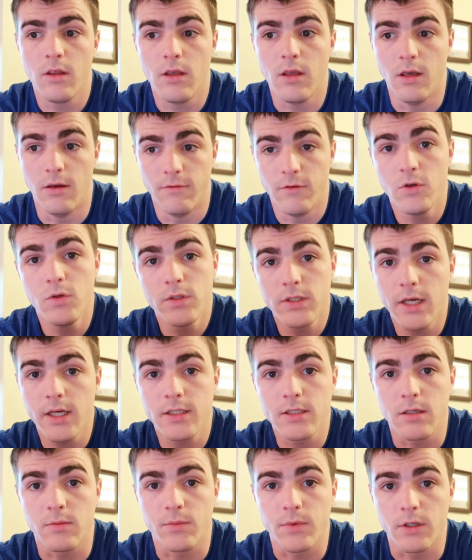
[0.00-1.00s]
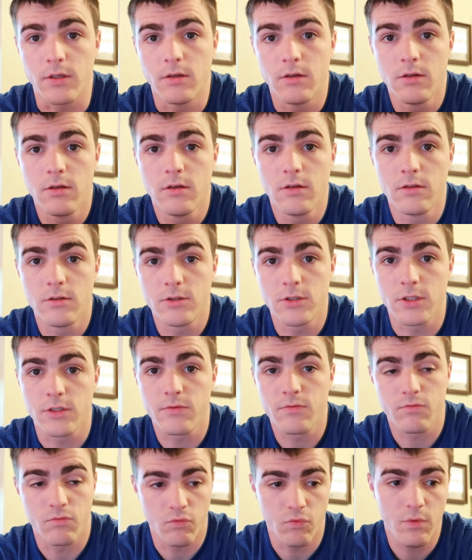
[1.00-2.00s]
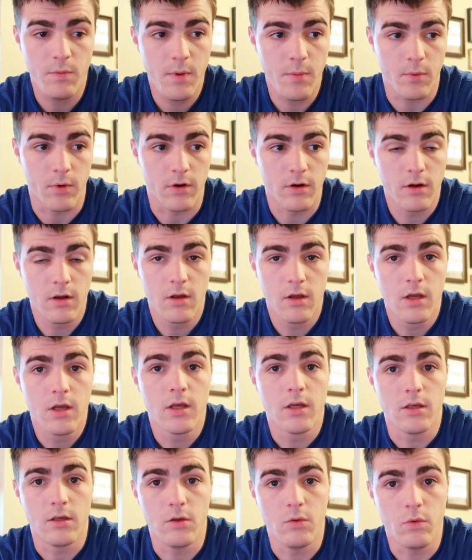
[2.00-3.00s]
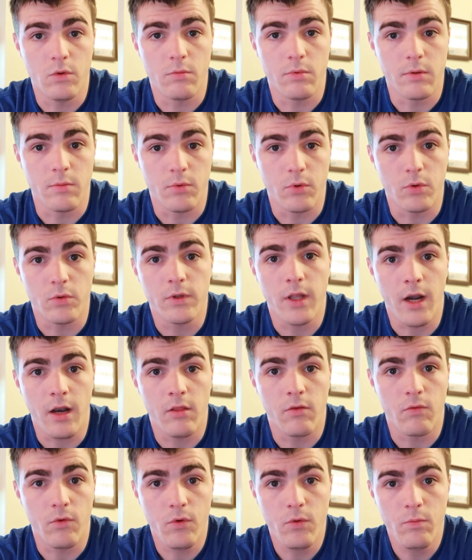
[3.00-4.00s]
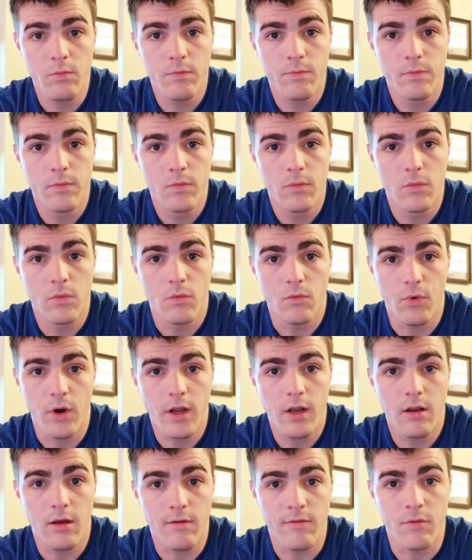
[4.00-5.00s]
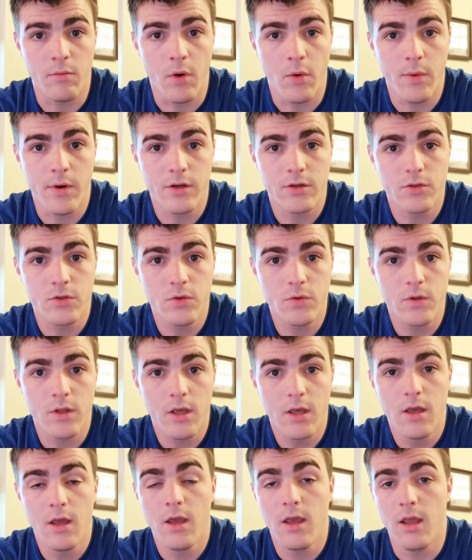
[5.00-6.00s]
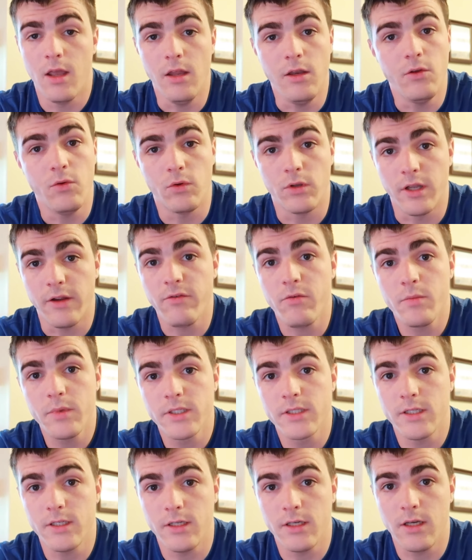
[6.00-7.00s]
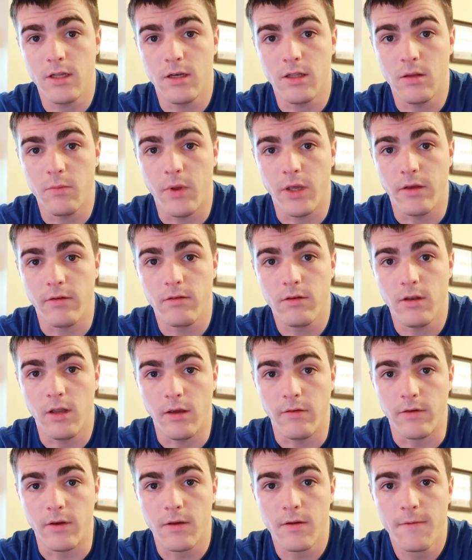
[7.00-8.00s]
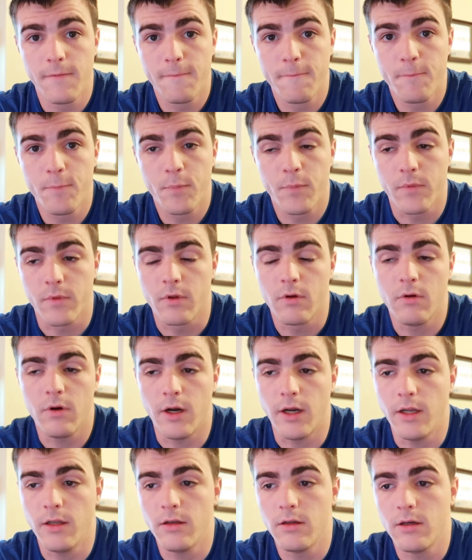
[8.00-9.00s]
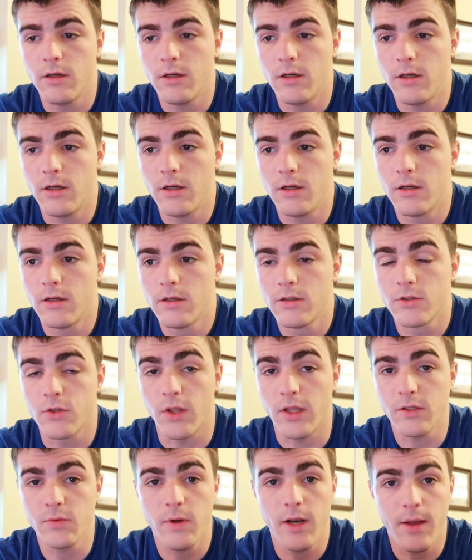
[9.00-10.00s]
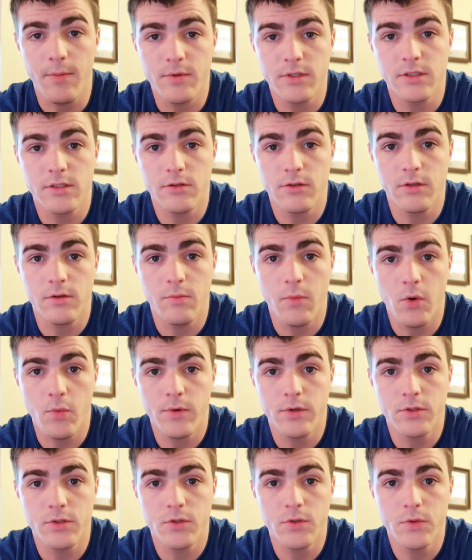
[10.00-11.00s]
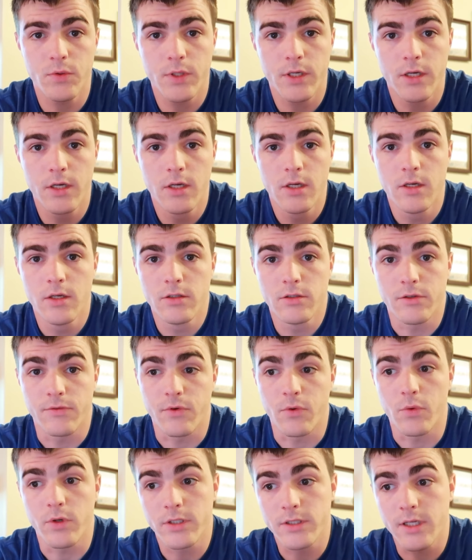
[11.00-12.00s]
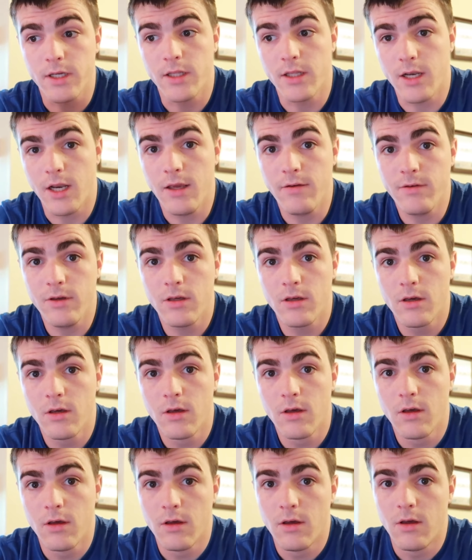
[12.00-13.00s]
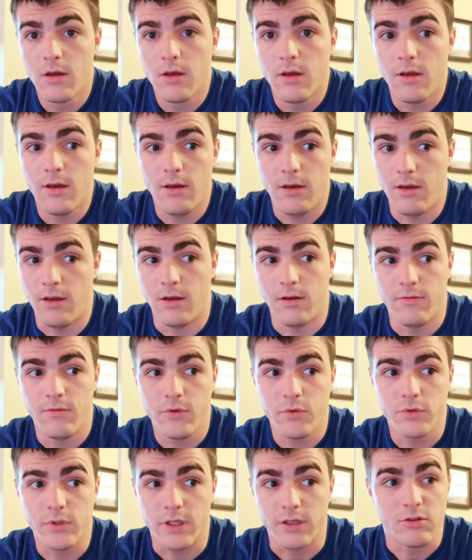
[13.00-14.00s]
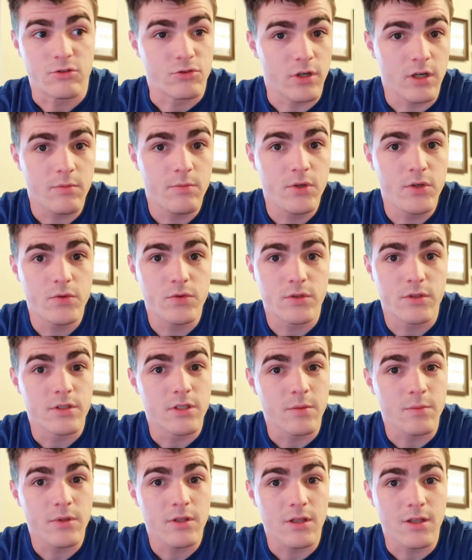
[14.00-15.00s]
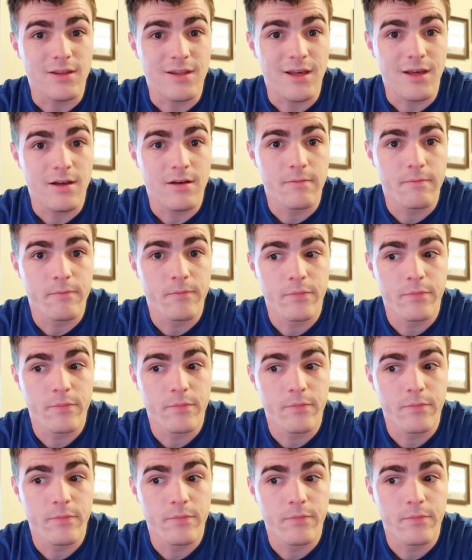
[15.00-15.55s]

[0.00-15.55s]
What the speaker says: if you say something, just remember, you will be pulled out of the room, right, of the moment of truth, and you will never be seen again in the Navy, right? So that's what happens during the moment of truth. So if you want to stay in the Navy, and if it was like drug abuse or something like that,